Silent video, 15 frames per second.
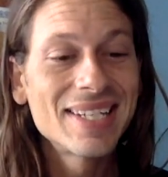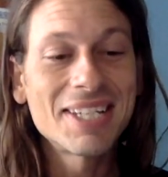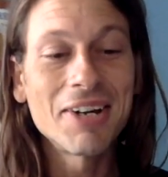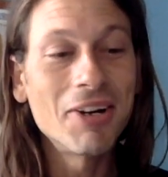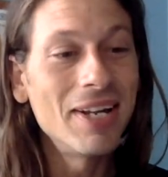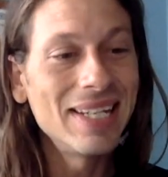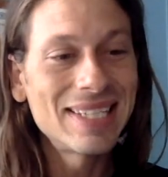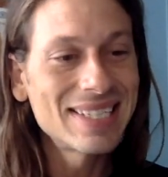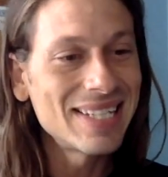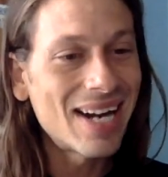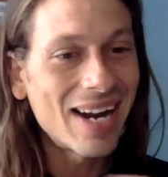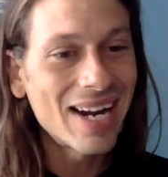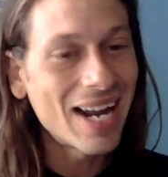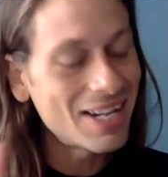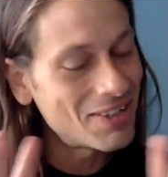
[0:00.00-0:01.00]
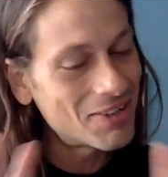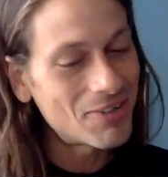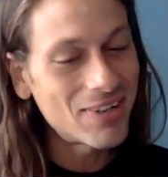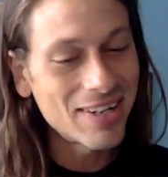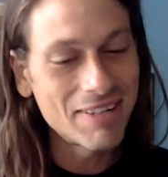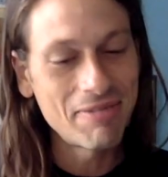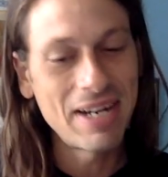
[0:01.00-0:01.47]
So it's not. I don't
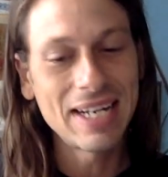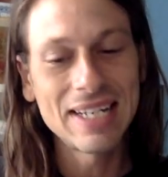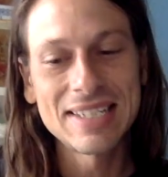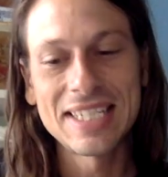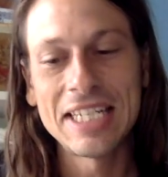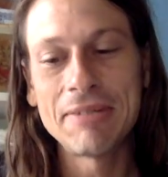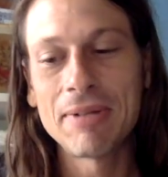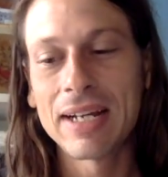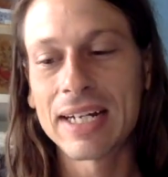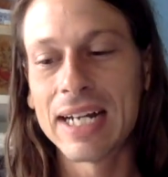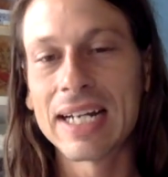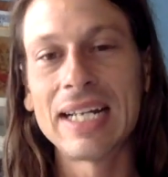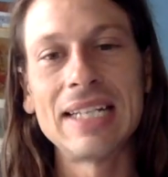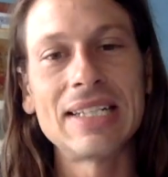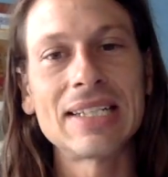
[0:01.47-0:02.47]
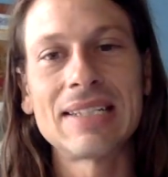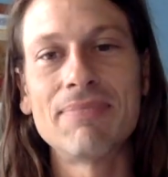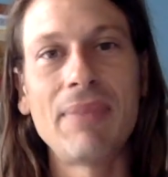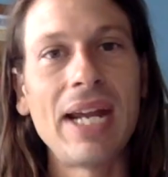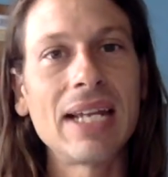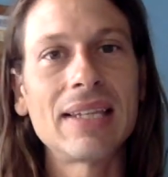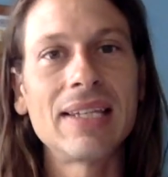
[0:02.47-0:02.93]
want to make it seem like I can just
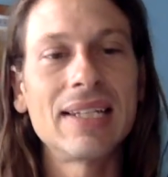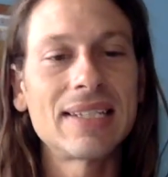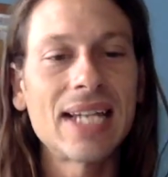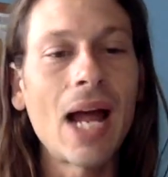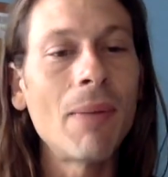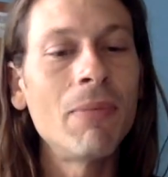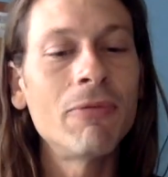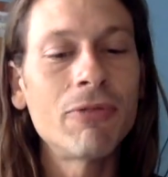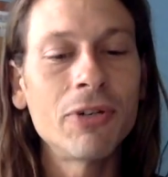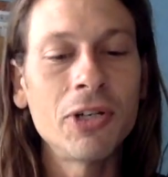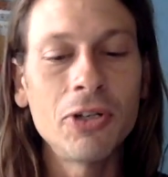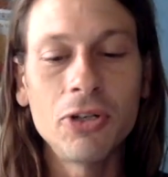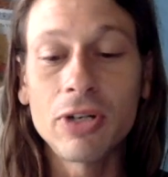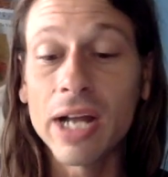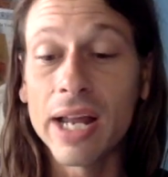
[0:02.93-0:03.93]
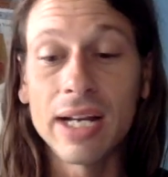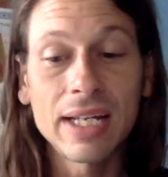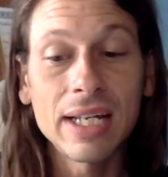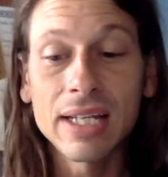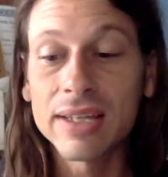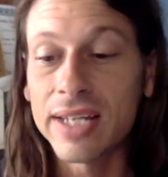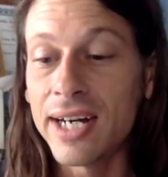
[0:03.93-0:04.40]
make this happen for you. You got to
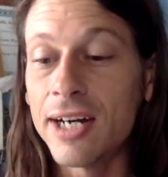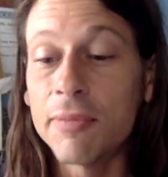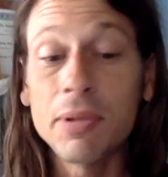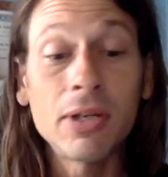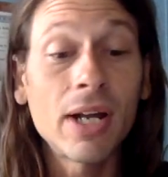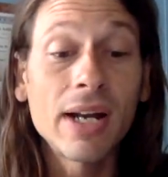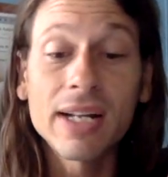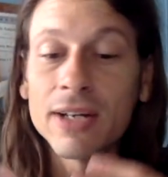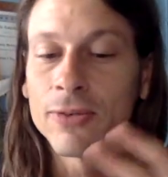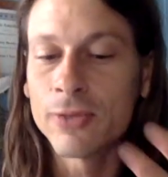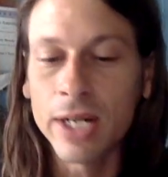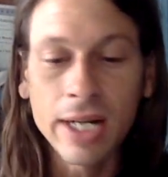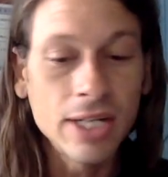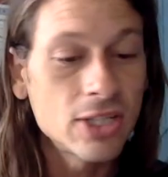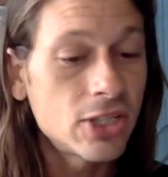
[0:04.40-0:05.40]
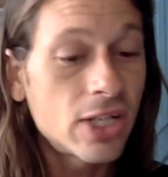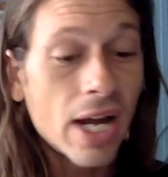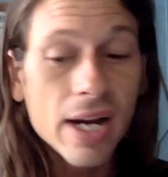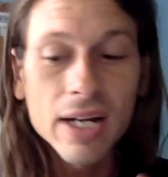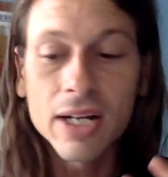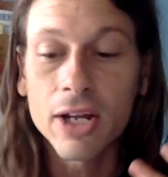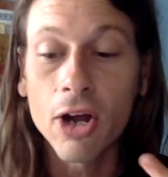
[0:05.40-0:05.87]
get therapy. You got to get readings. You got
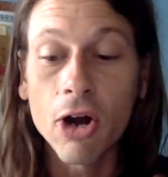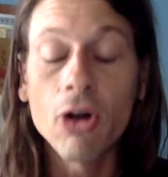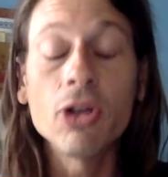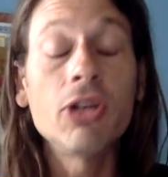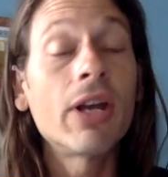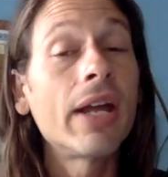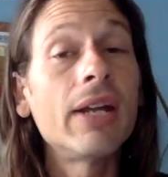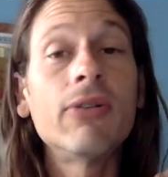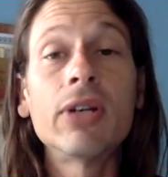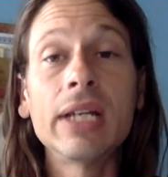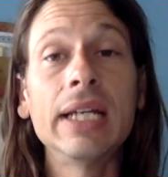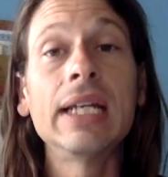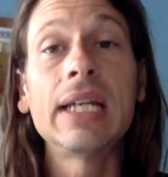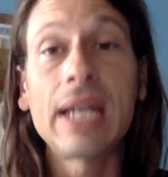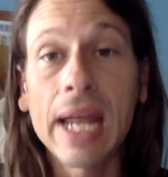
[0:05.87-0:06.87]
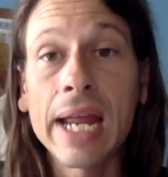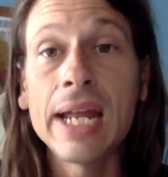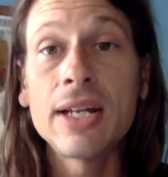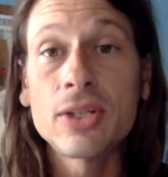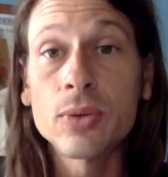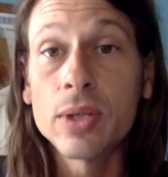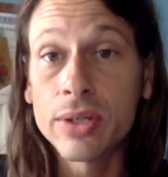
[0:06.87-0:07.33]
to go. You got to really
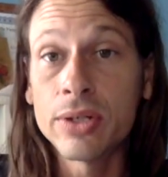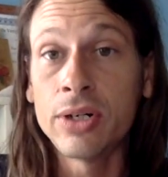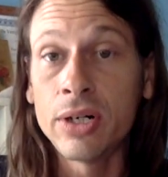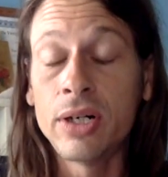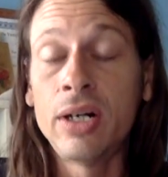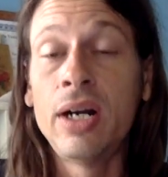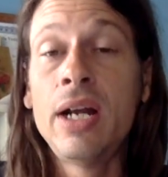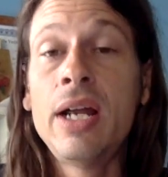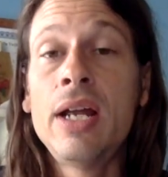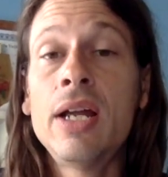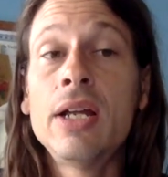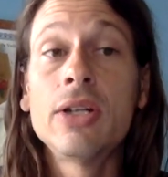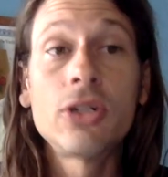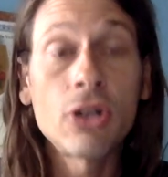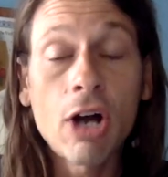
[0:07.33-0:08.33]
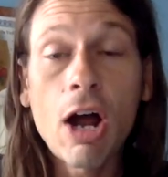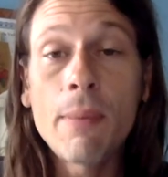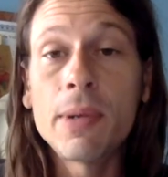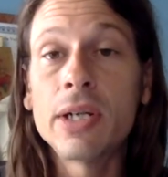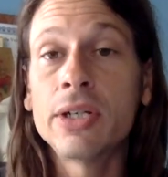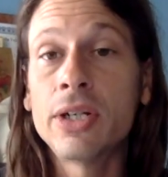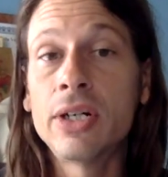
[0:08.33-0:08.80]
engage with your
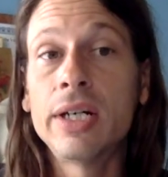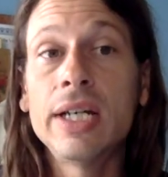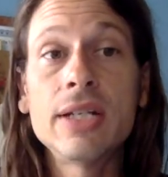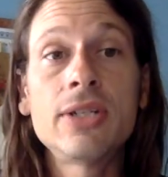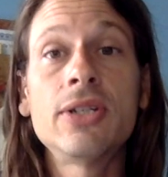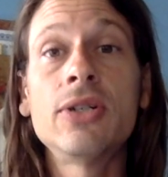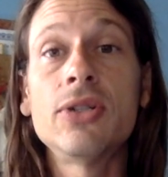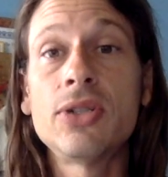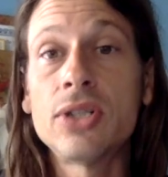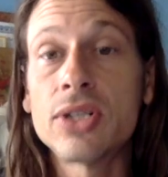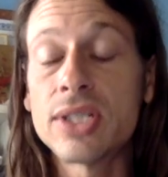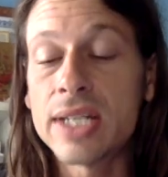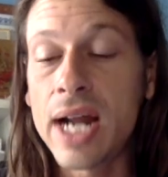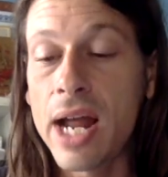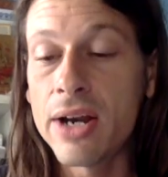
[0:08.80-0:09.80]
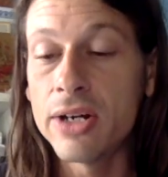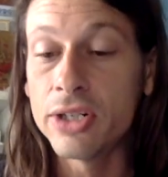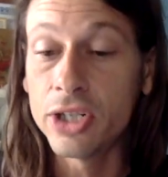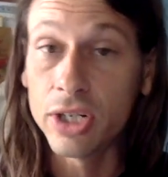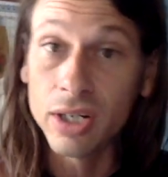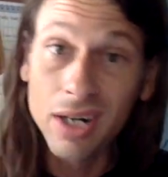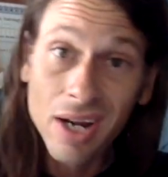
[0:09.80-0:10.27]
trauma, your issues, your Saturn,
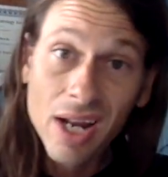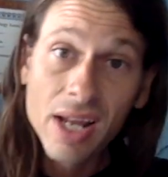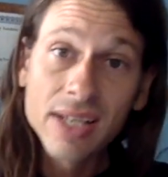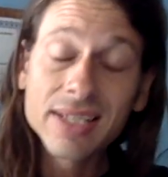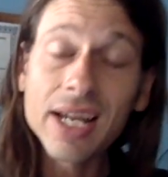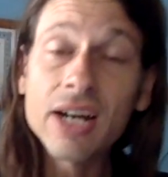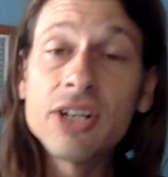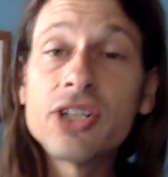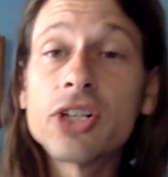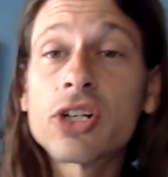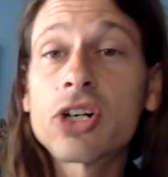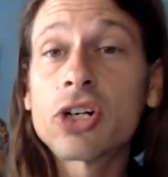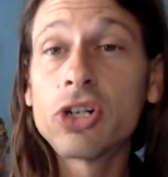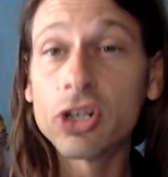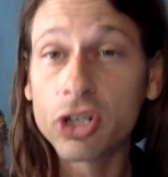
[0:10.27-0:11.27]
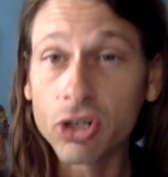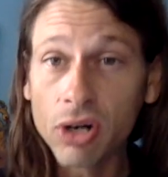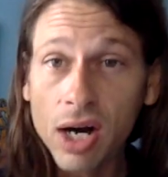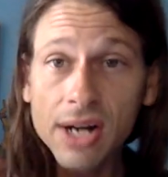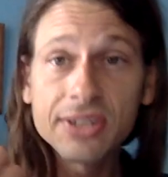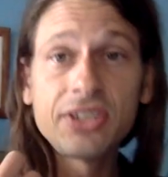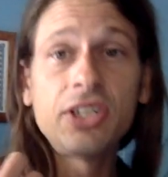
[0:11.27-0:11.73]
your Saturn's your, your
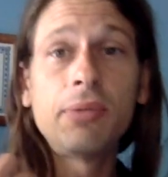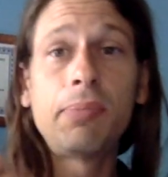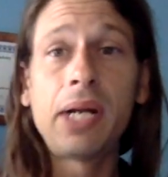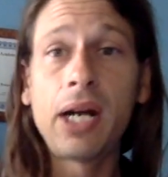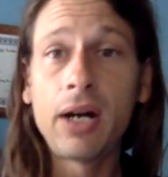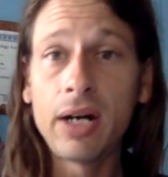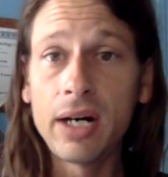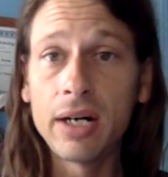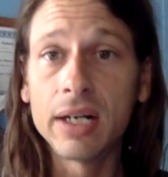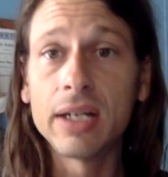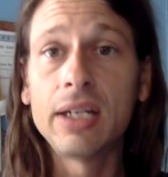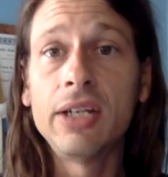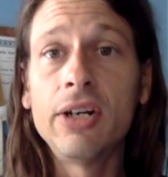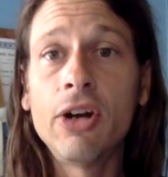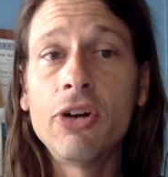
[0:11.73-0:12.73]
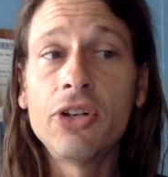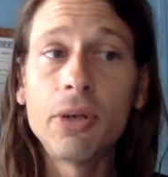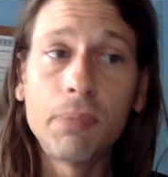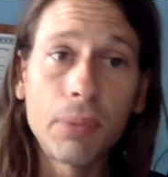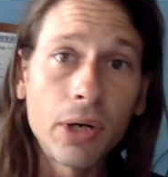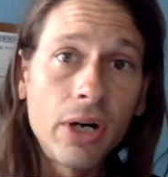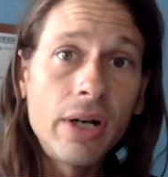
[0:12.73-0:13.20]
cross you're bearing, you know, your
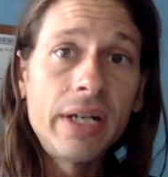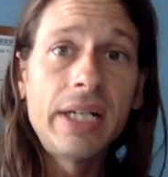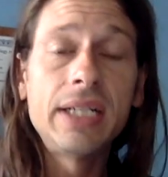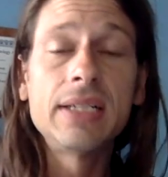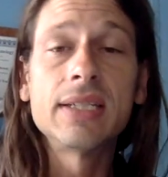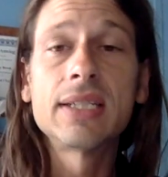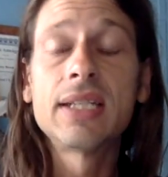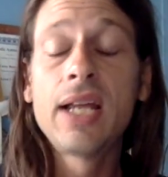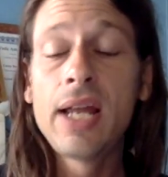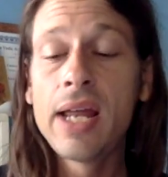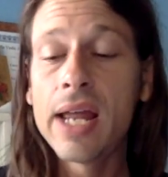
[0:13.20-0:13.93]
burdens.